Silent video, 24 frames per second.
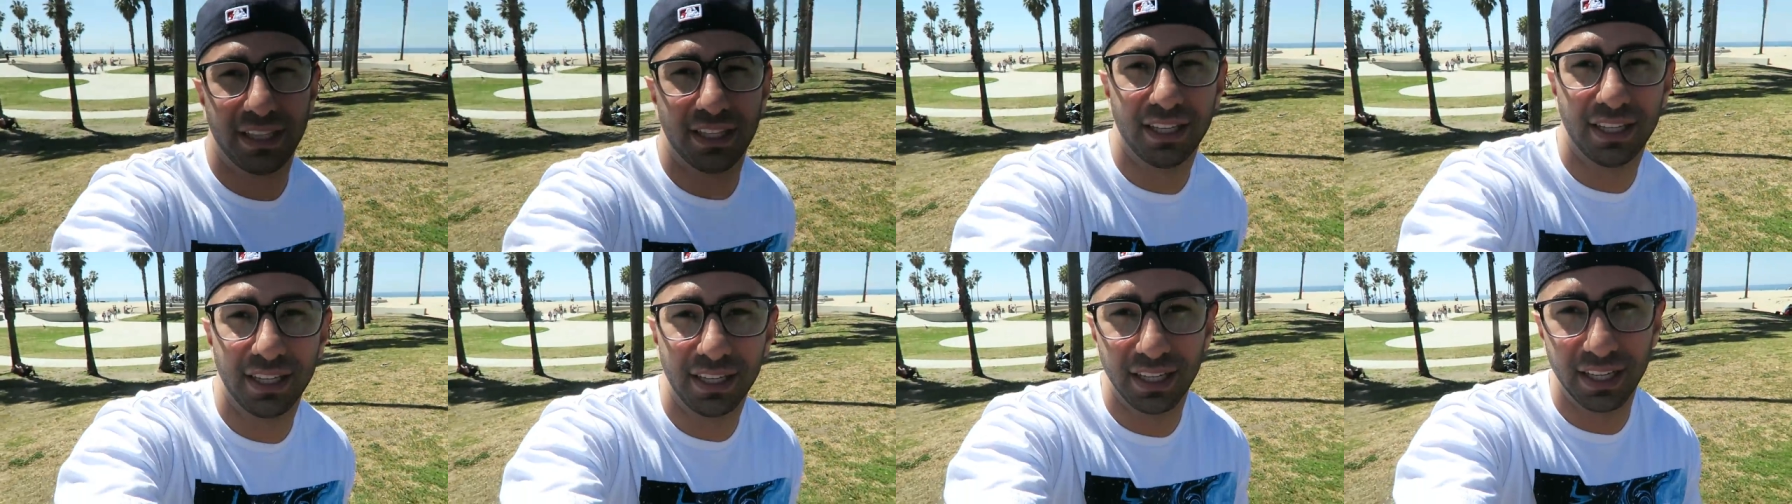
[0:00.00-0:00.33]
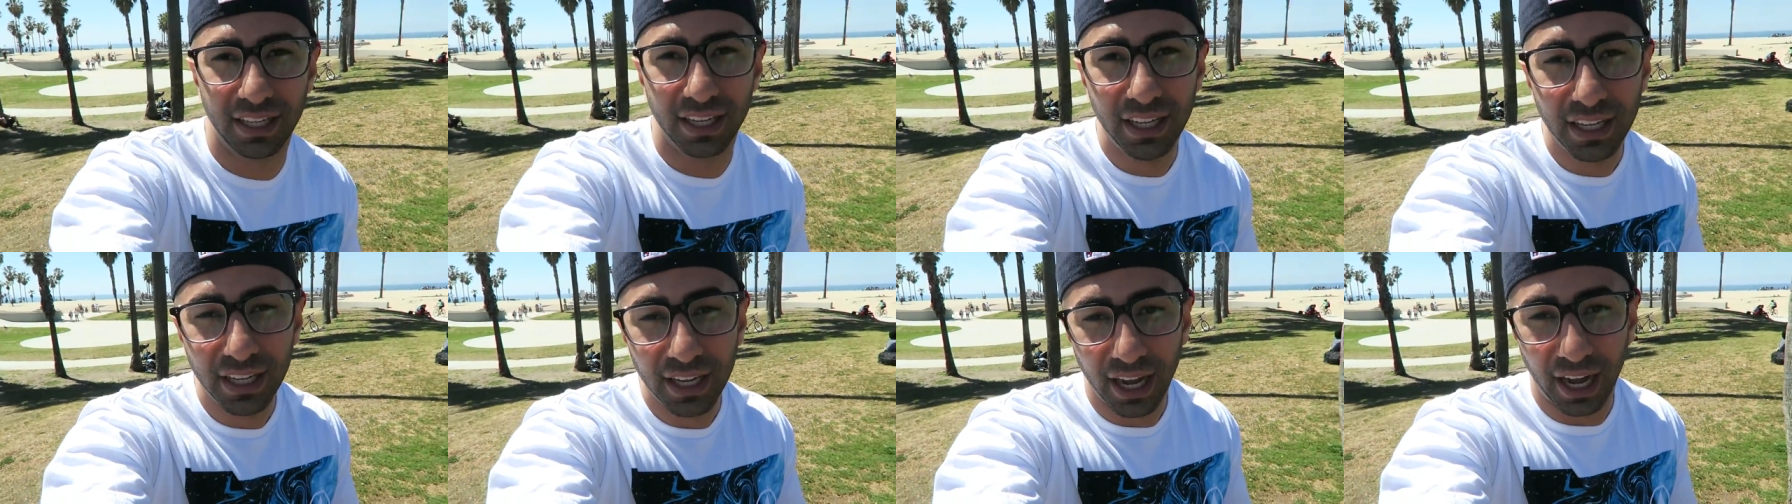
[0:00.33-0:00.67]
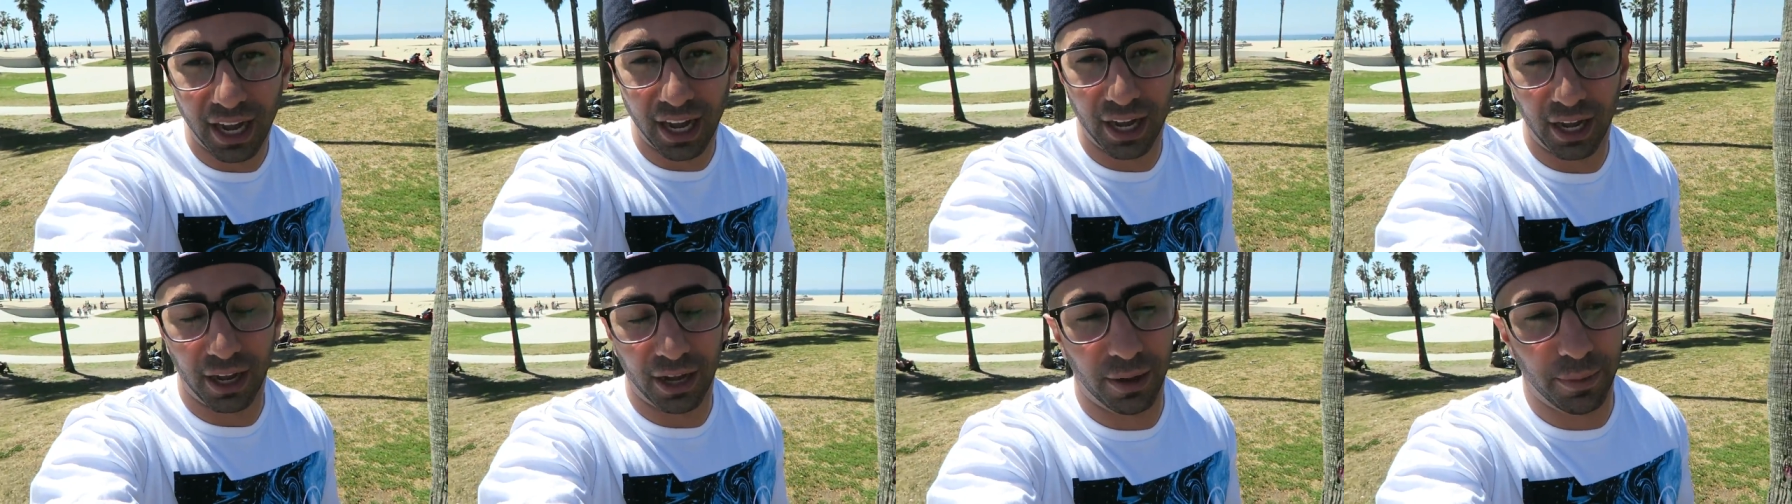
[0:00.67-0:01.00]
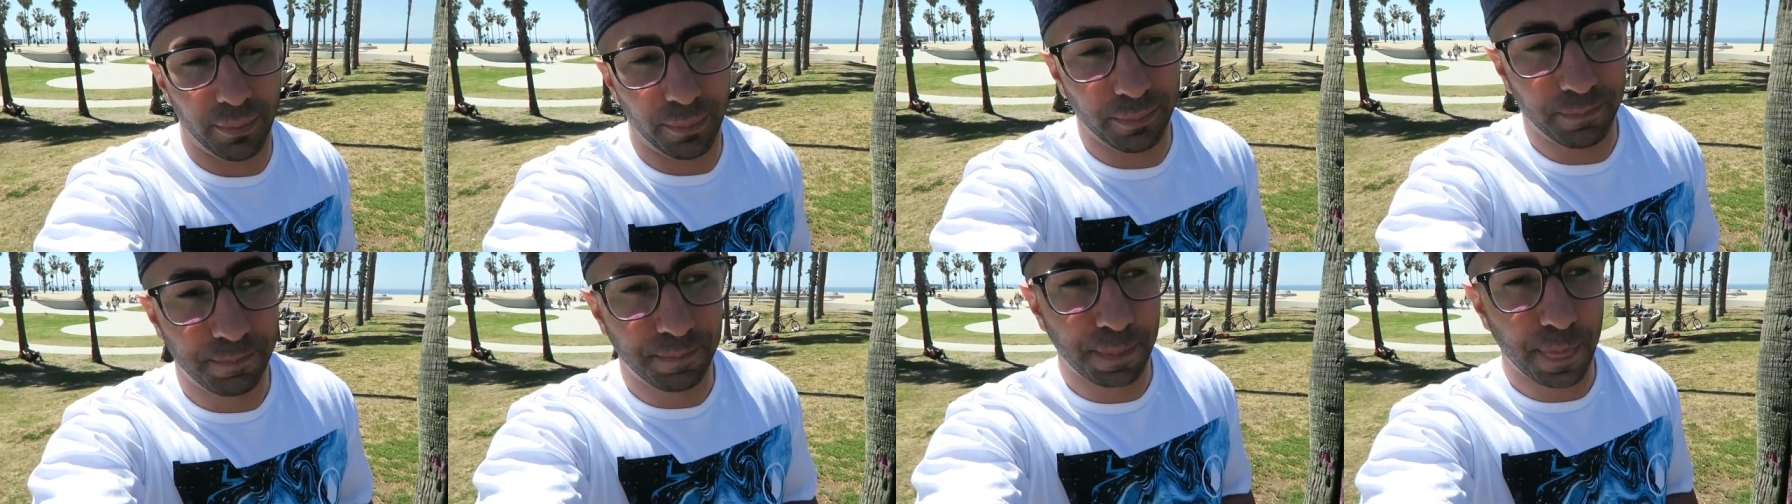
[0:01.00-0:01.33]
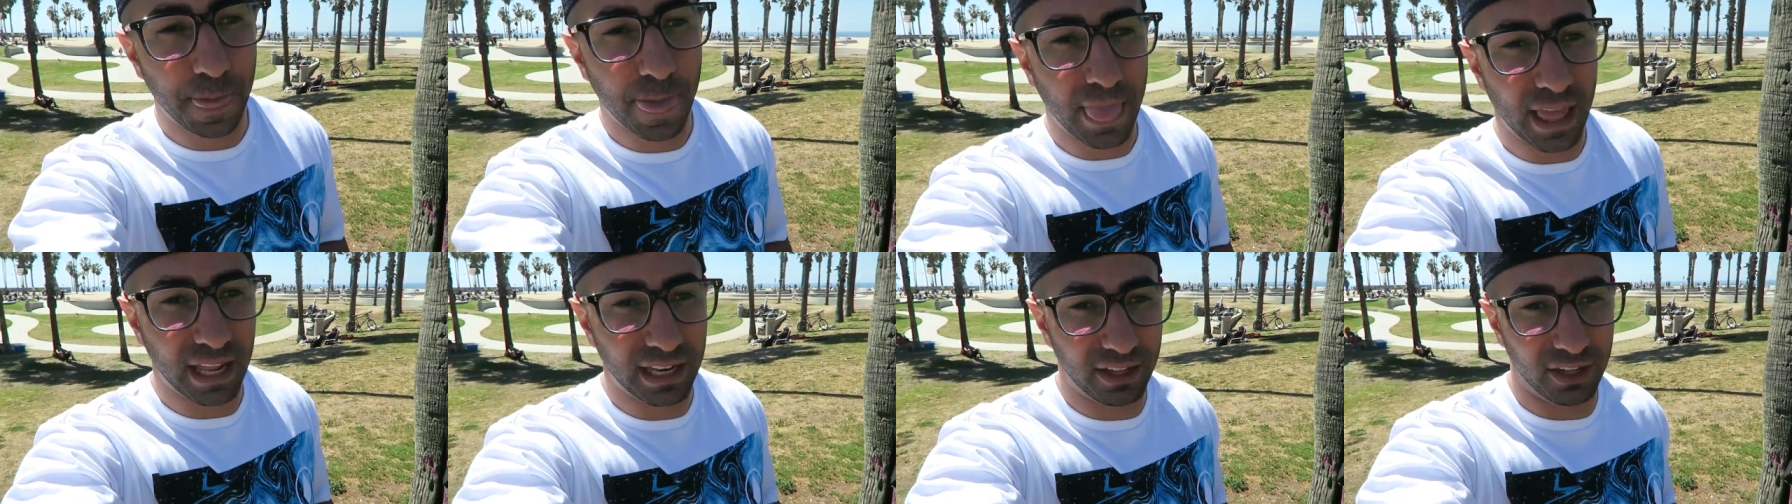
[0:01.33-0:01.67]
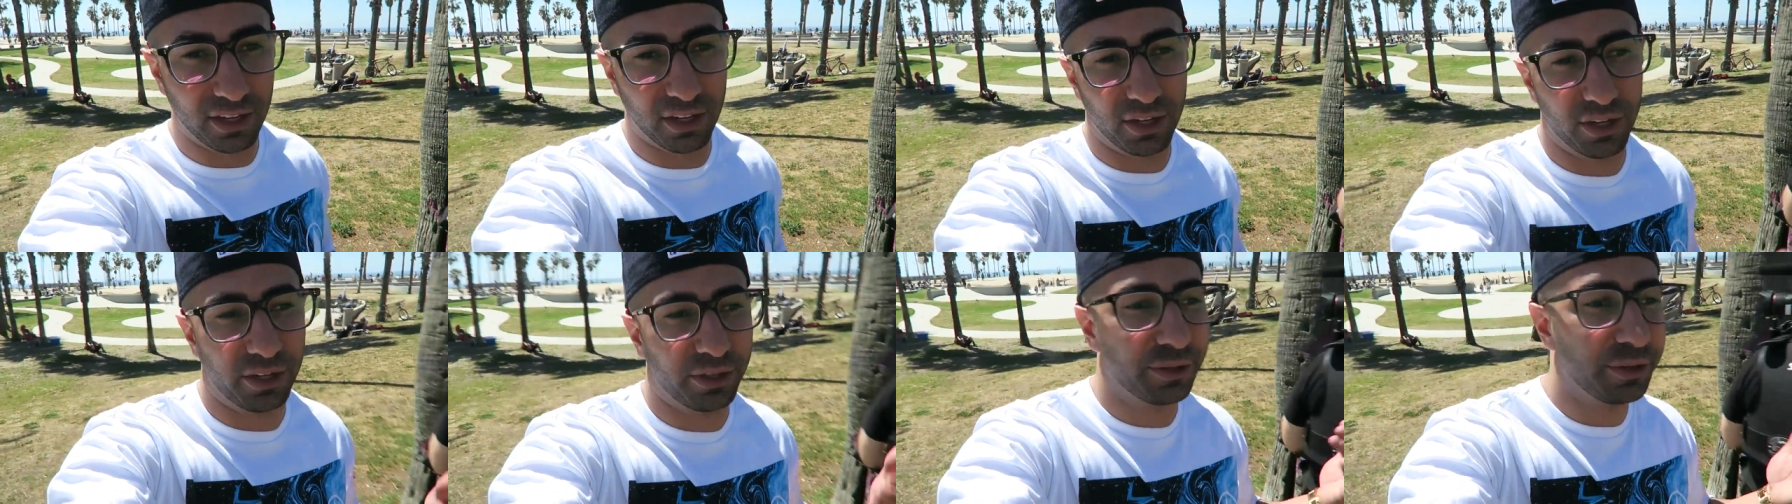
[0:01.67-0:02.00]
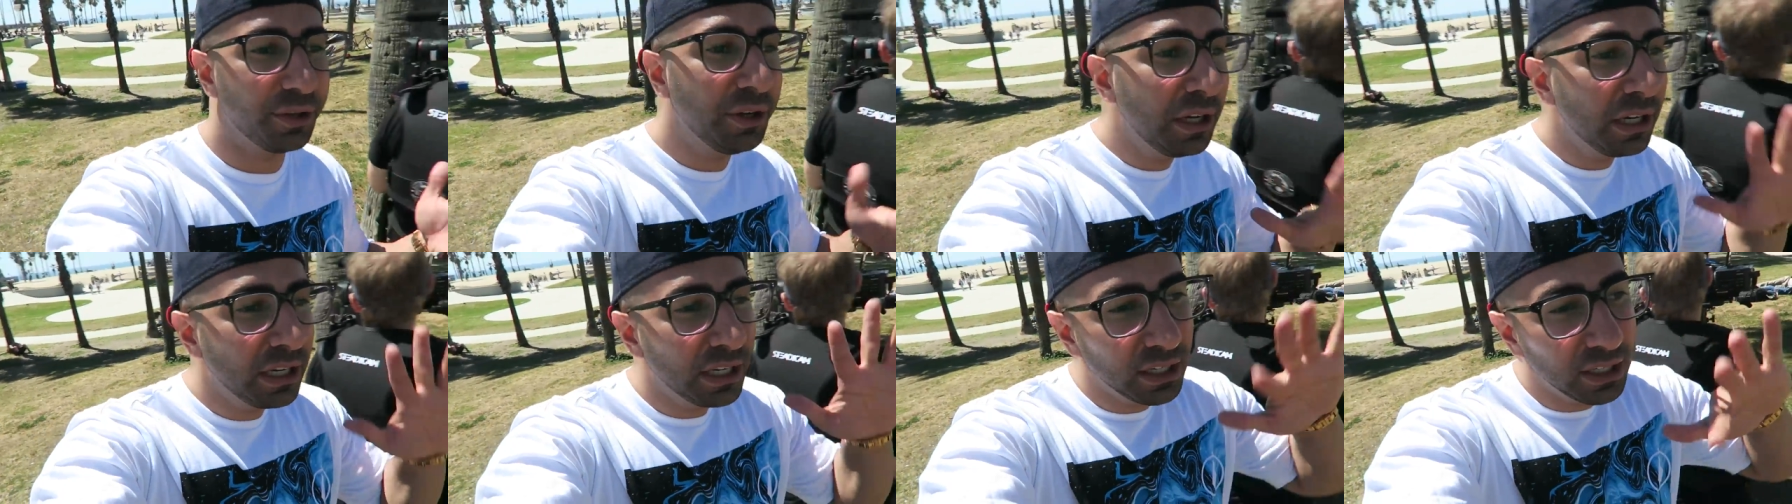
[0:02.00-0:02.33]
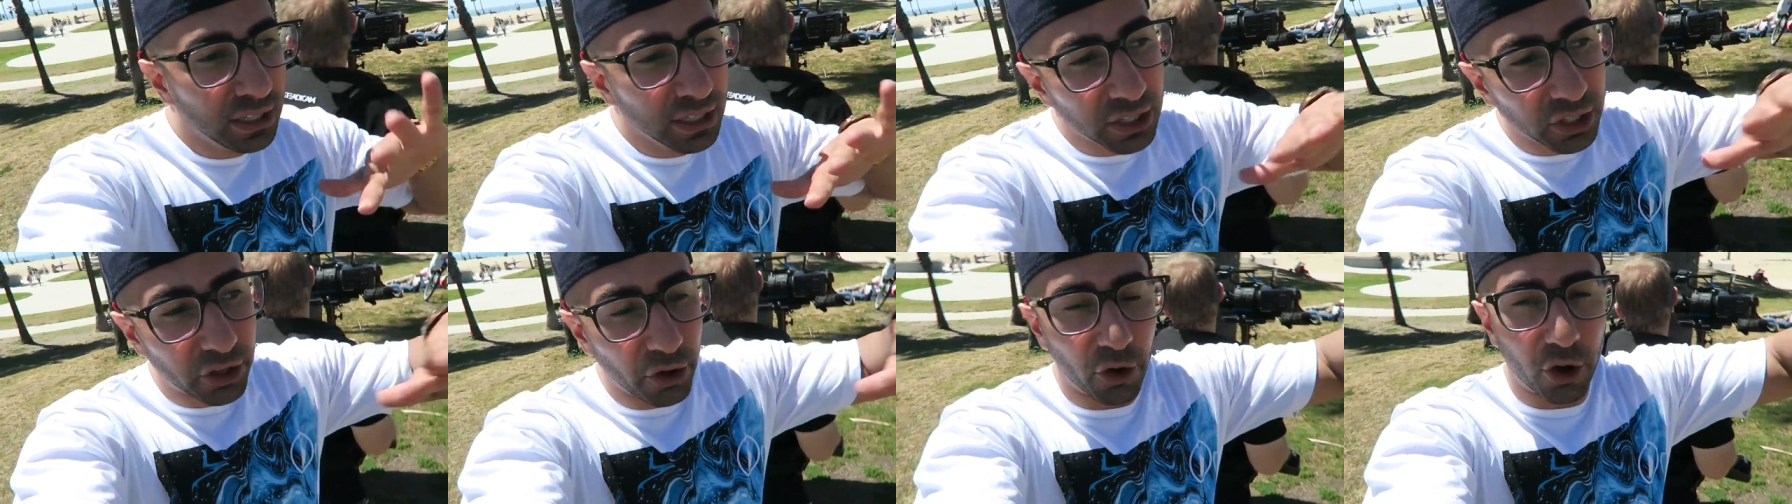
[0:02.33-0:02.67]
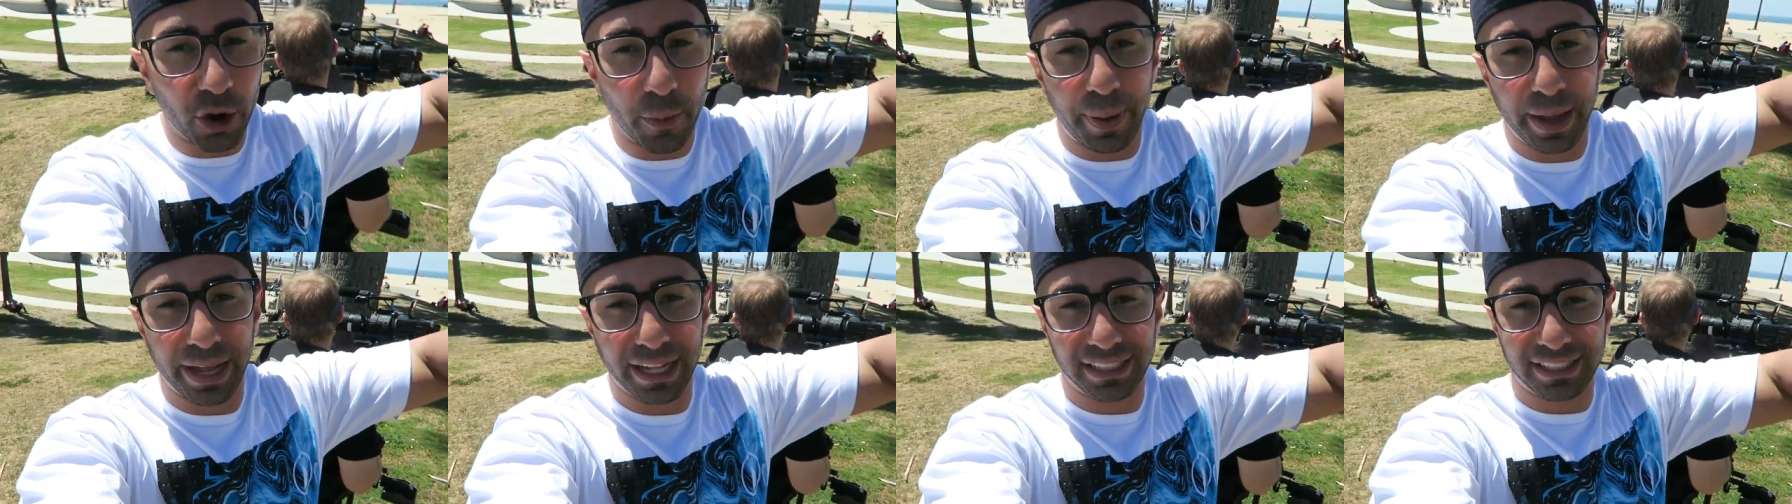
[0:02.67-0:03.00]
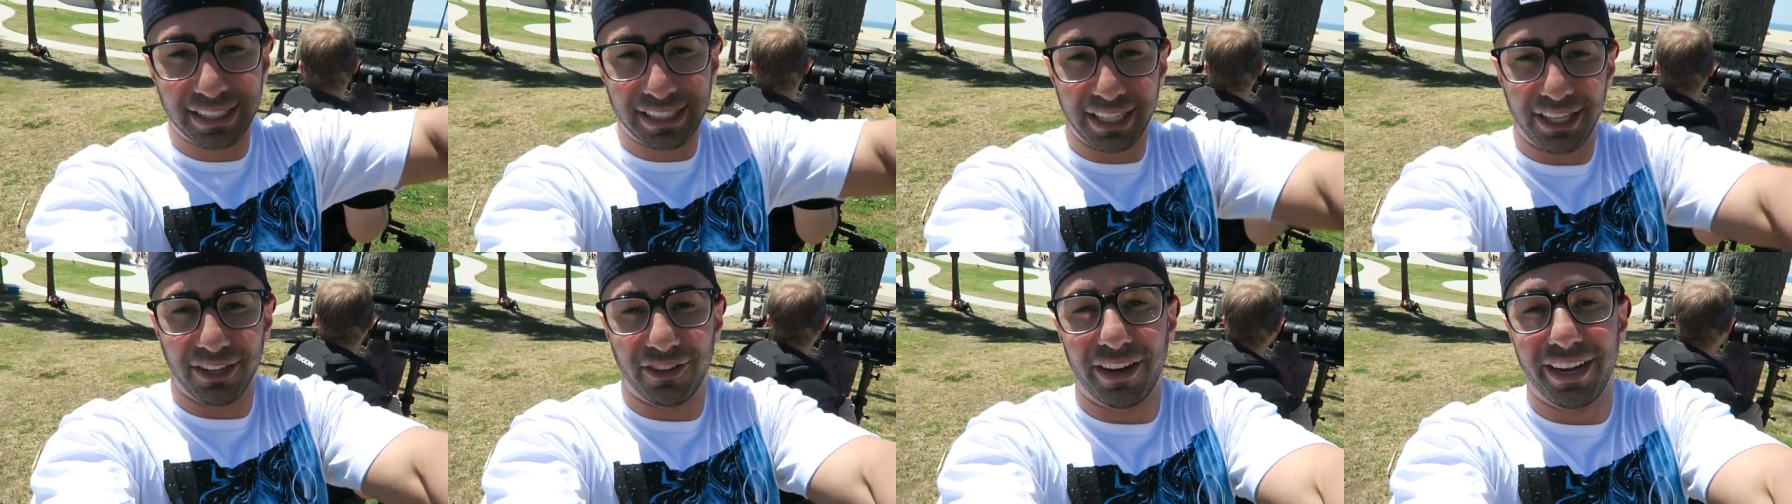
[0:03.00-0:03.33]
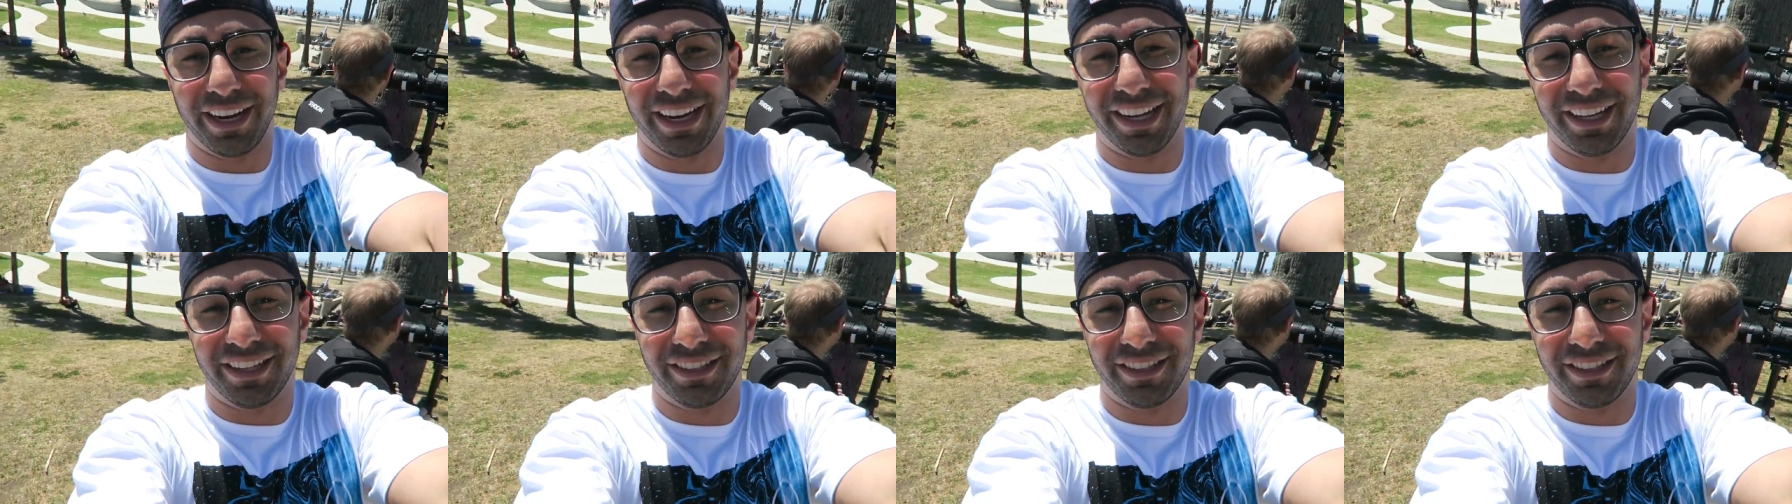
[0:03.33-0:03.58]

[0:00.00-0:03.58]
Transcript: in the um, little yoga pants scene right